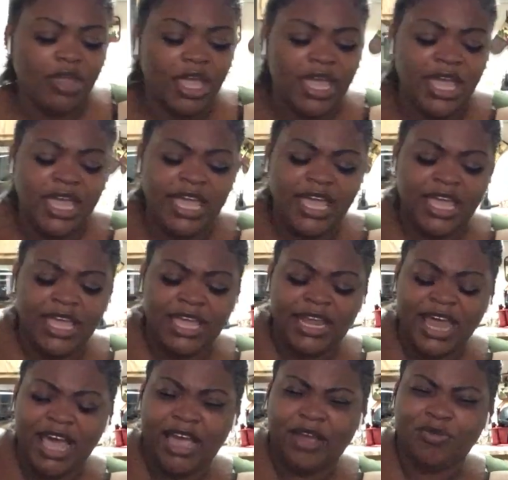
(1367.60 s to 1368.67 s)
and
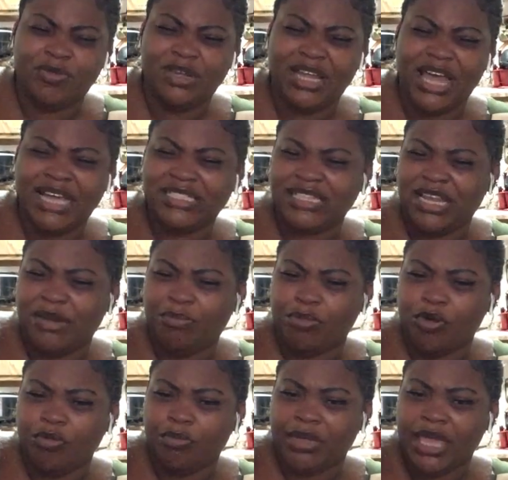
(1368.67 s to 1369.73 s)
I realized that it
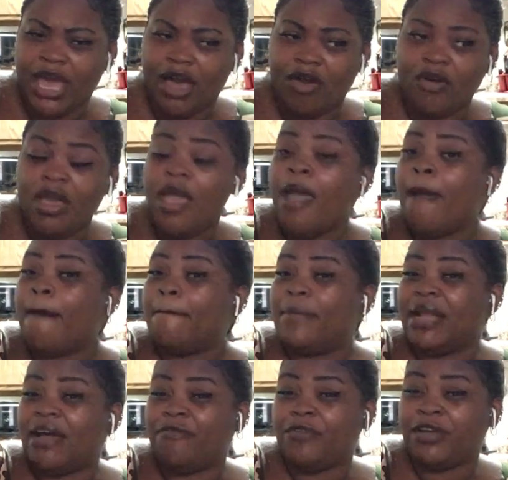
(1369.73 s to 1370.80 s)
broke me out, but
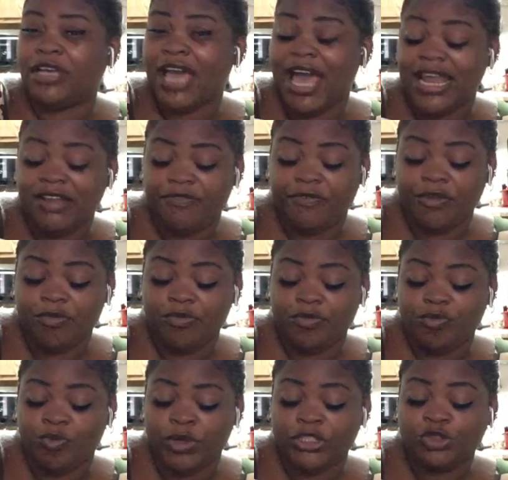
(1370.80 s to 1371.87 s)
I forgot
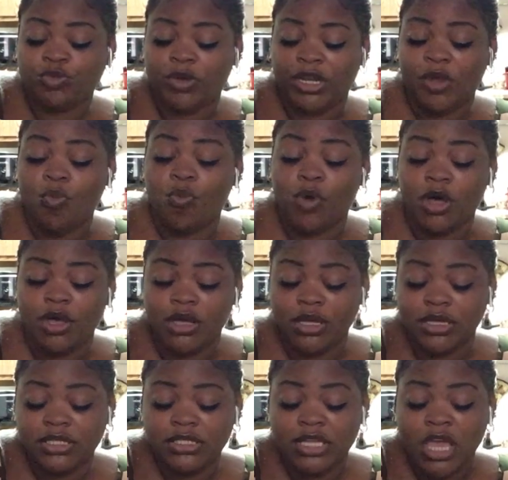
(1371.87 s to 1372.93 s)
which one it
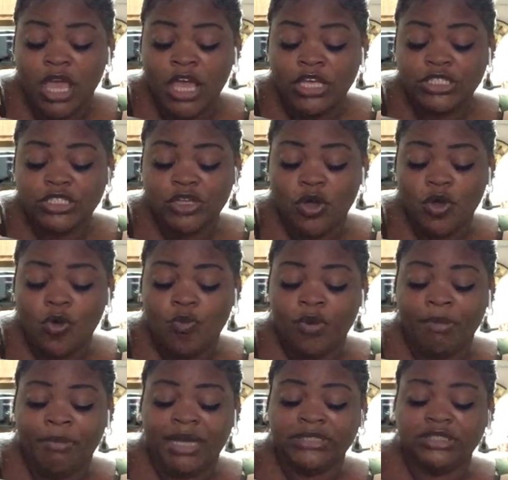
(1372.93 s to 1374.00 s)
was. So when
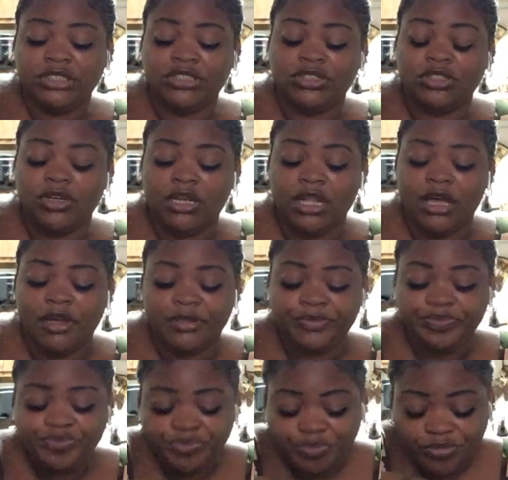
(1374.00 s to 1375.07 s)
my sister-in-law
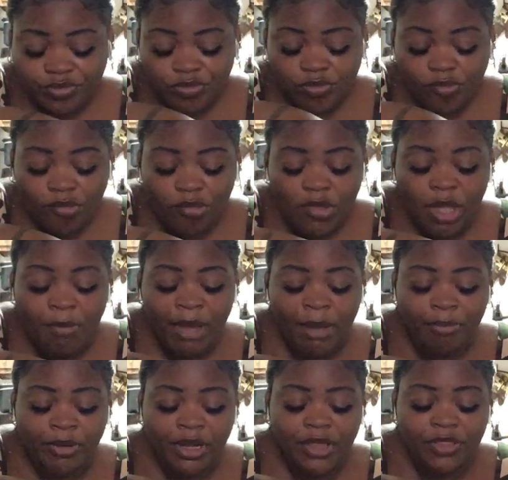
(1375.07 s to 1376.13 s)
and my
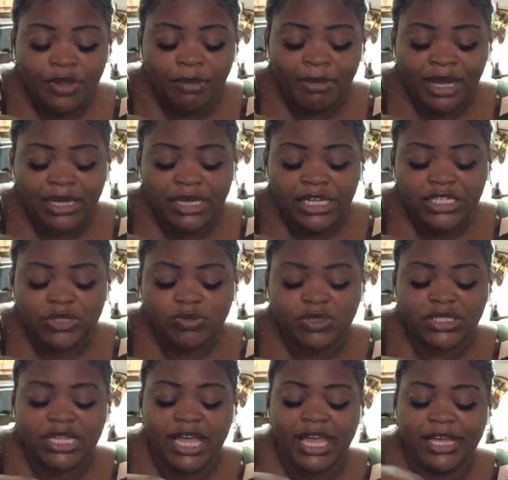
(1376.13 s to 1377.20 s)
brother and my niece was
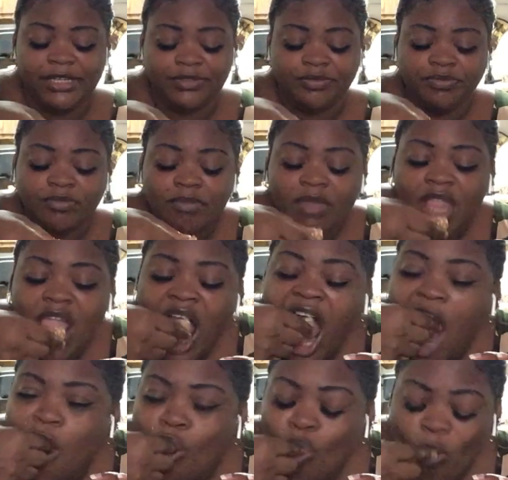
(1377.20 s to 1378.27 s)
down,
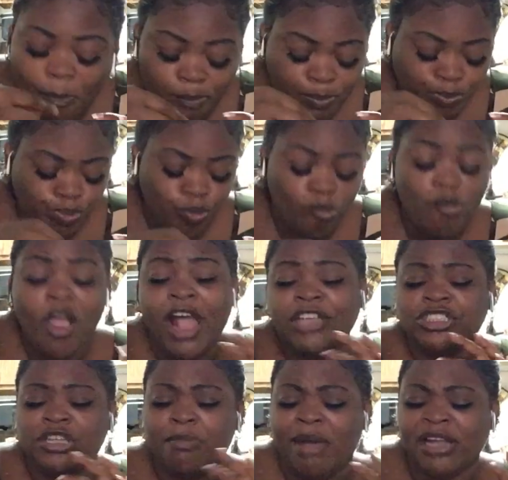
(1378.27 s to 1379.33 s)
well,
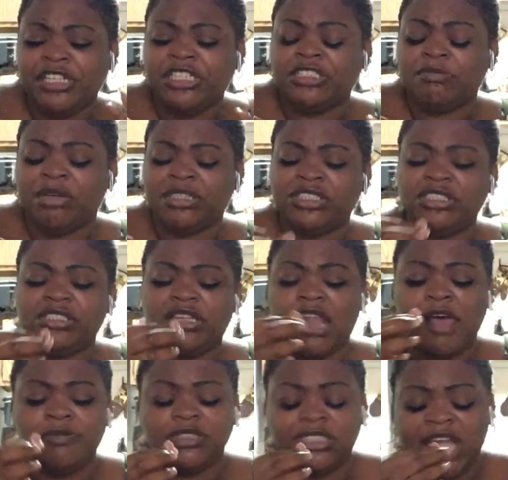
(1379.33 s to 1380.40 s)
actually my niece and my sister-in-law
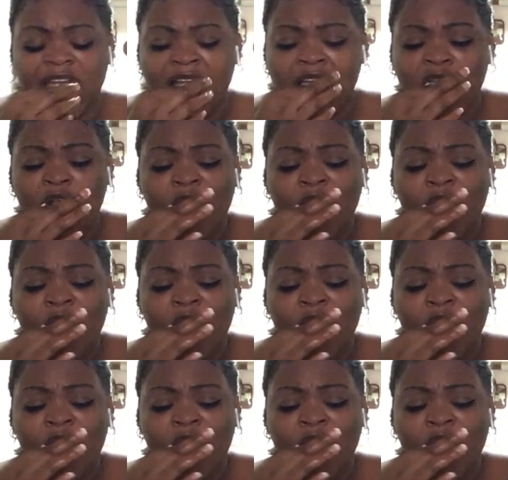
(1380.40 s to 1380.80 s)
was down,